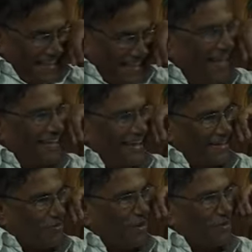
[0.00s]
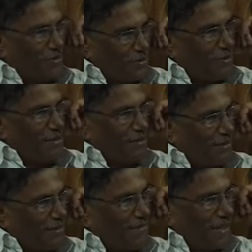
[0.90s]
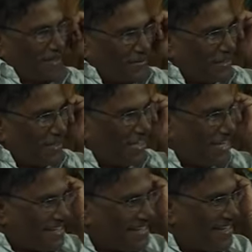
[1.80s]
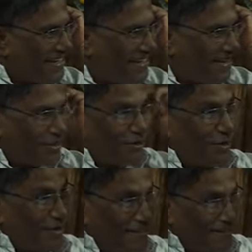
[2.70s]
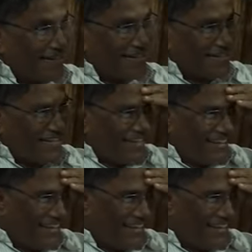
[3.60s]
Yeah, that's but true, a man is what he eats. So don't eat nuts.